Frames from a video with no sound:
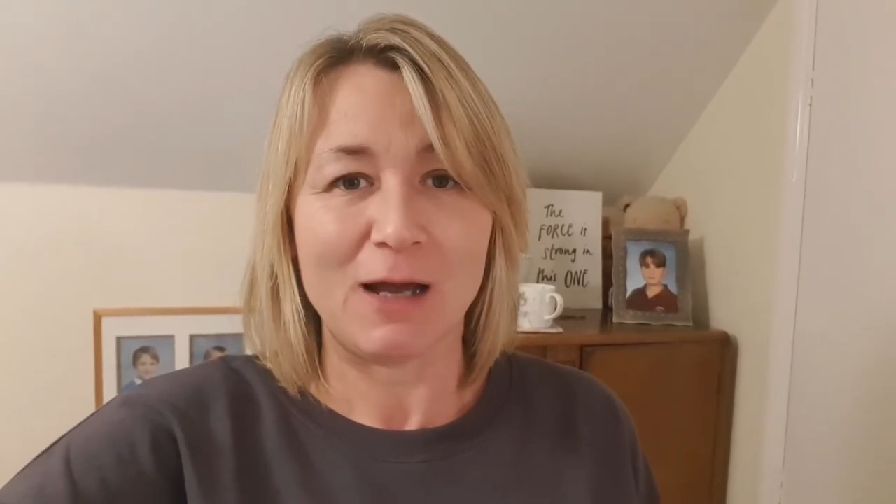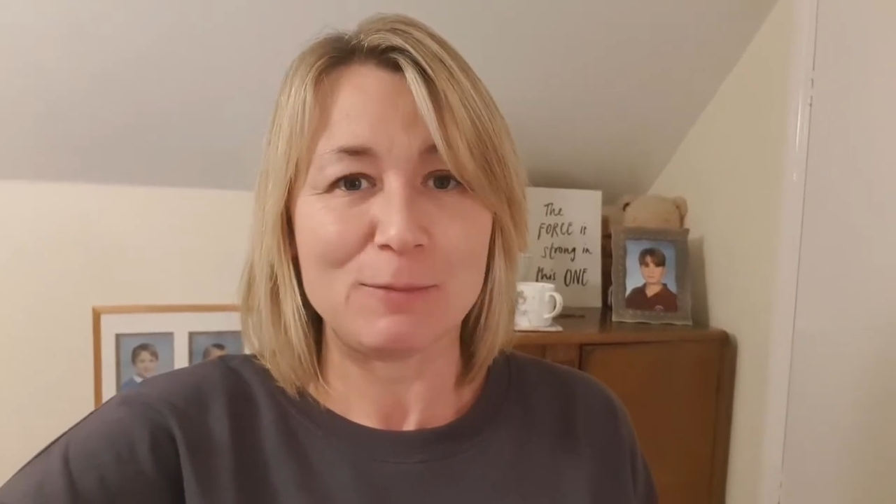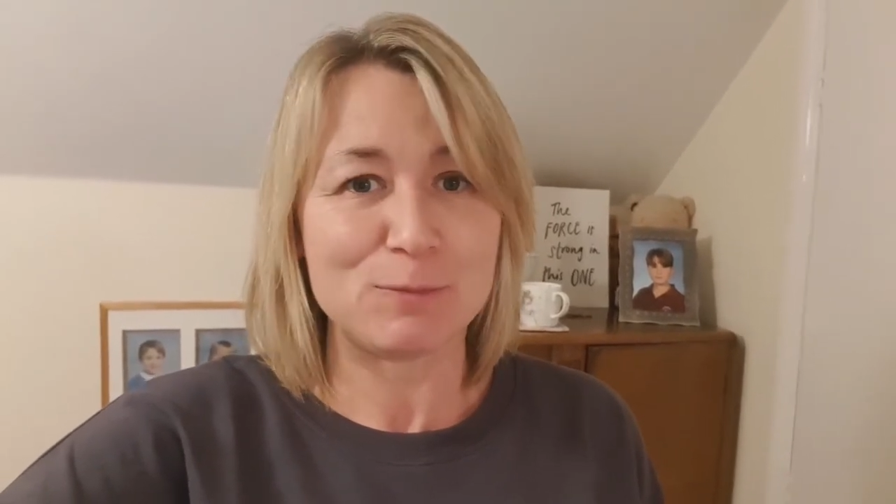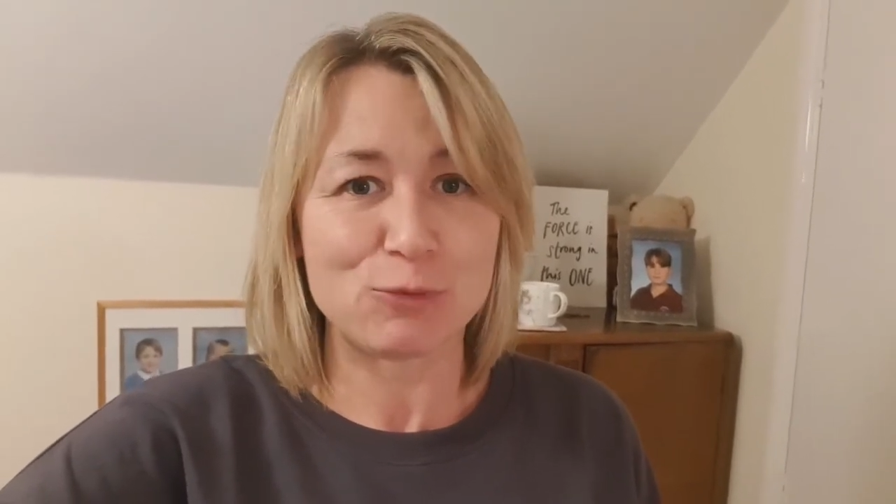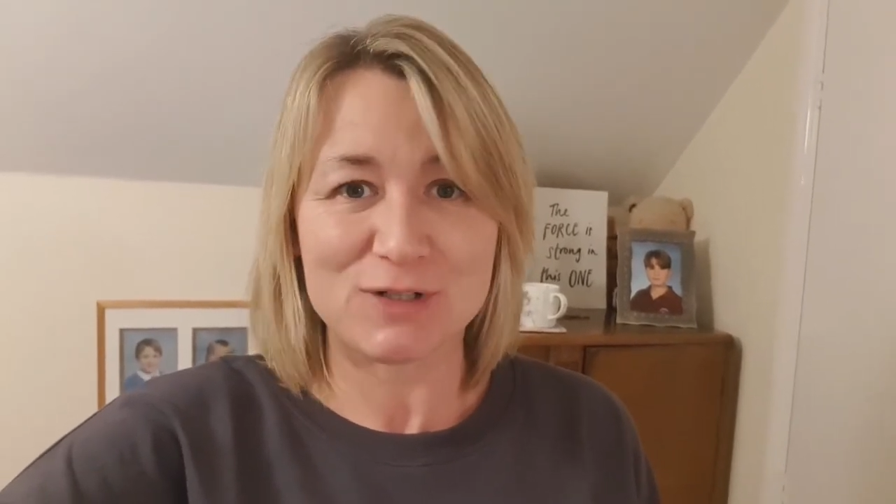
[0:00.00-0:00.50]
I'm
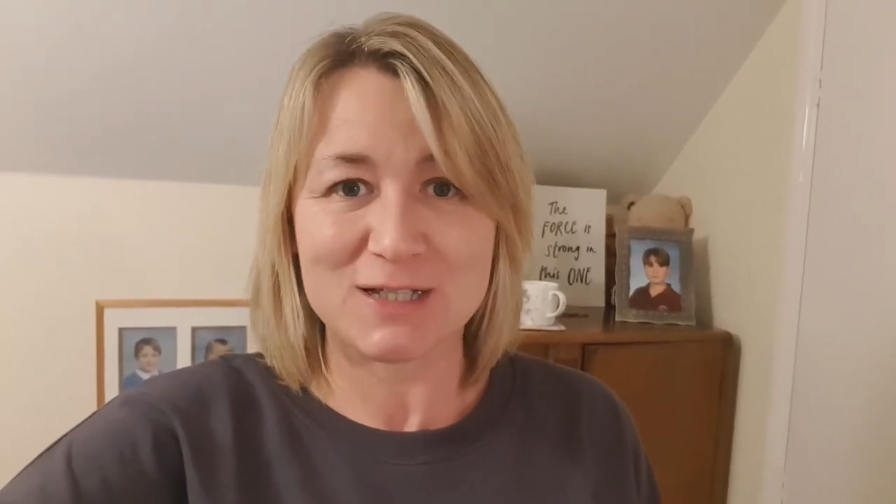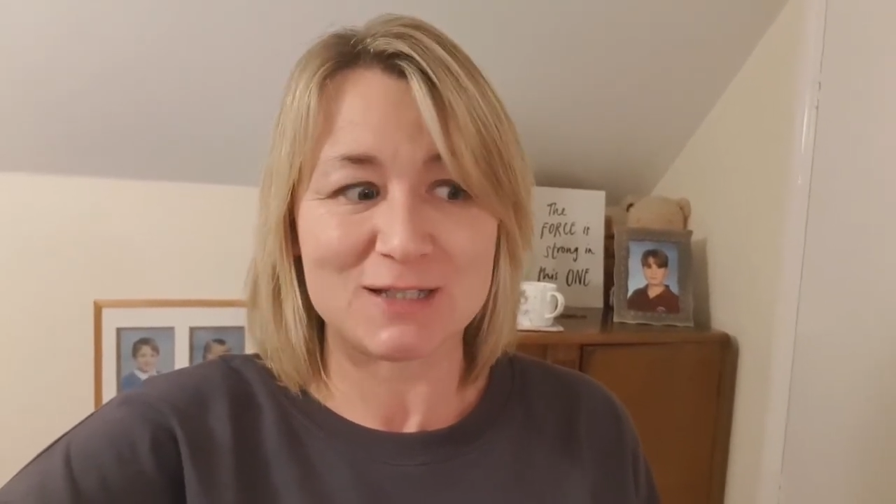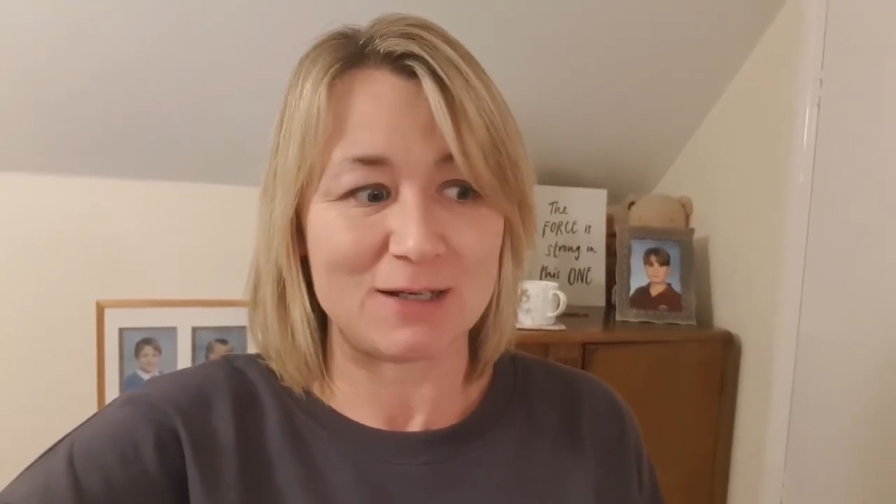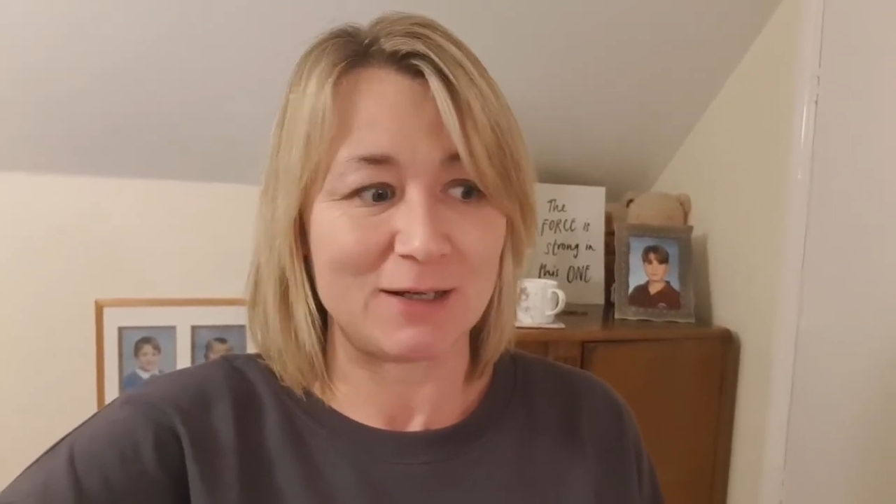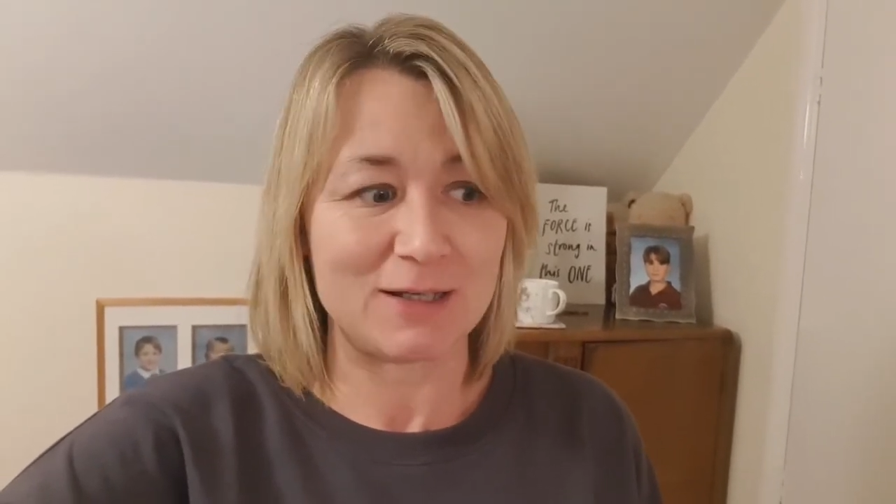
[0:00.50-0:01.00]
pretty
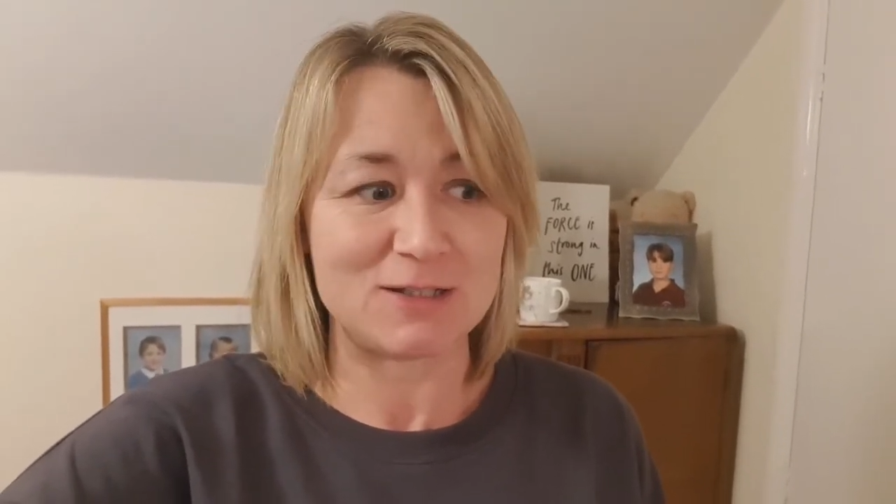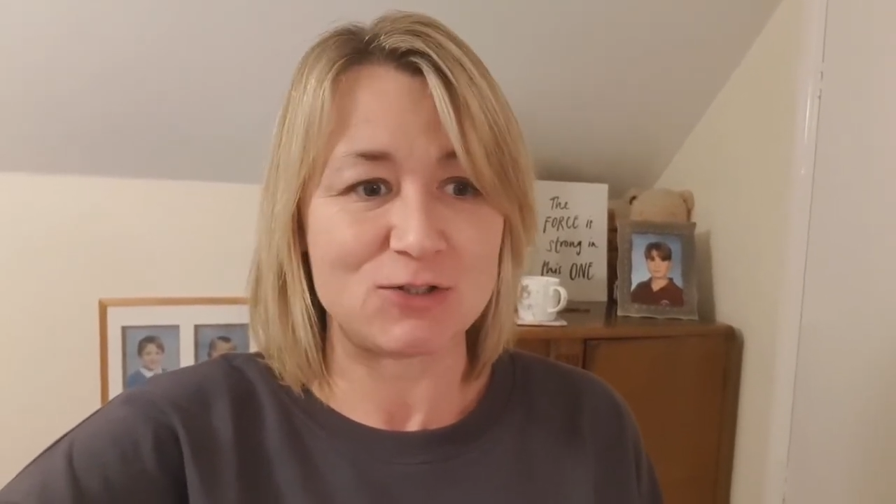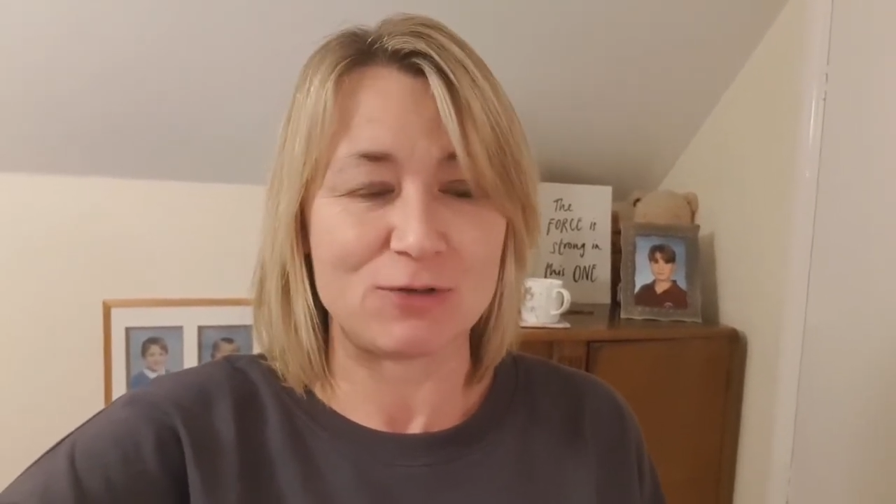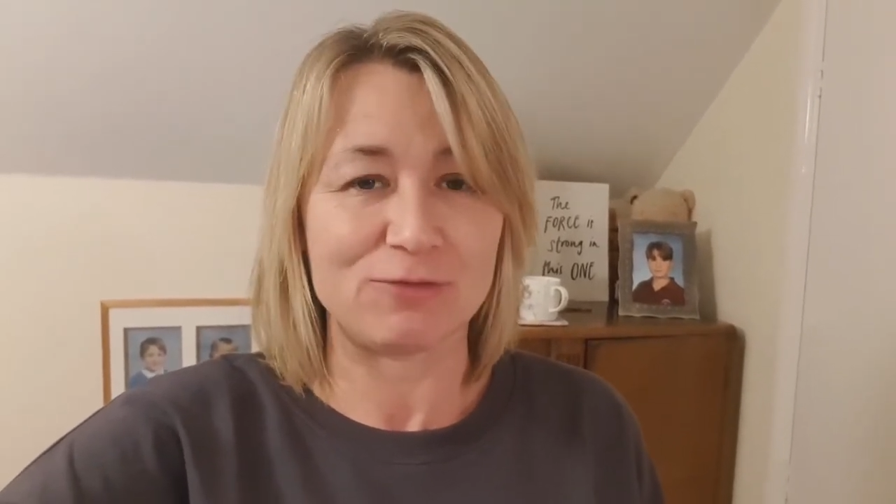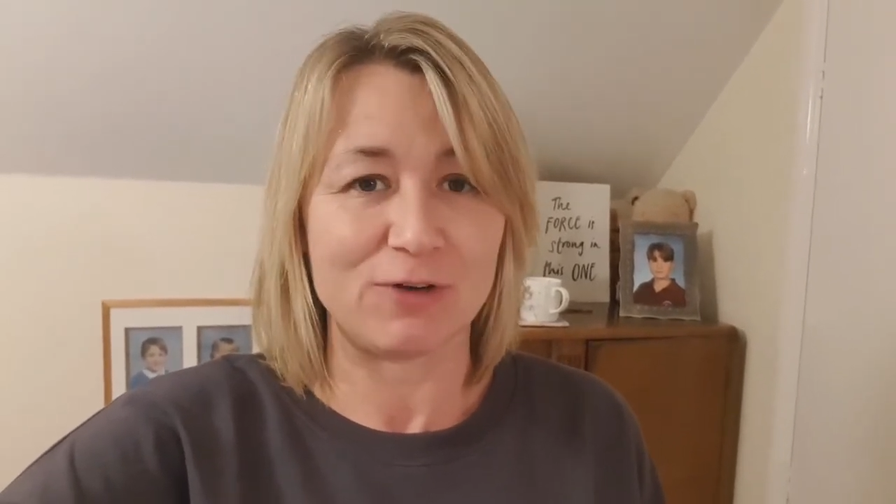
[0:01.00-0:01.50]
certain Kenzie's
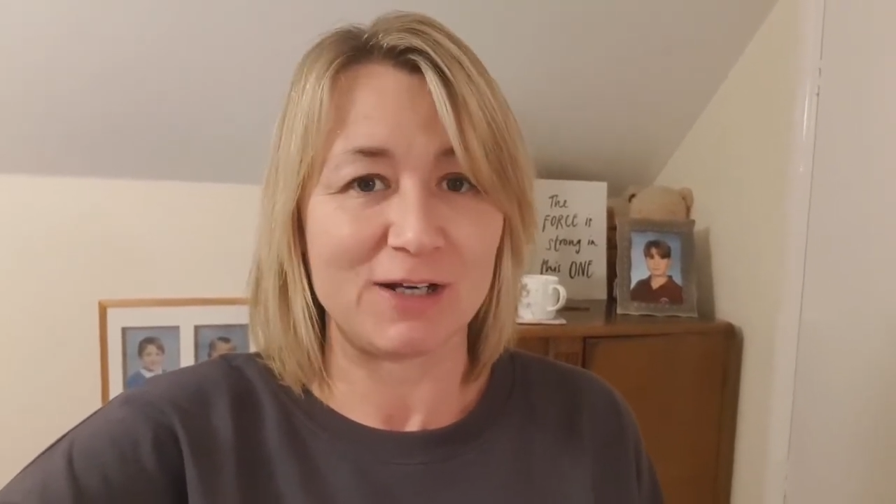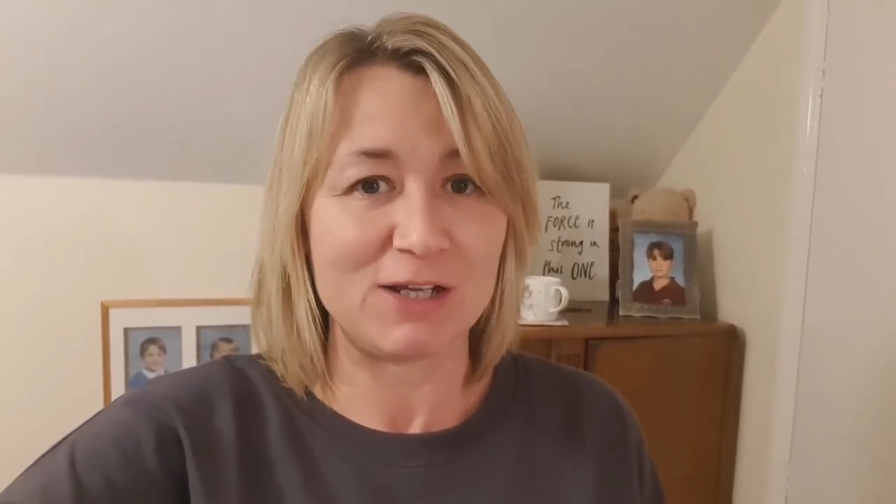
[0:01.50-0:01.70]
doing fine.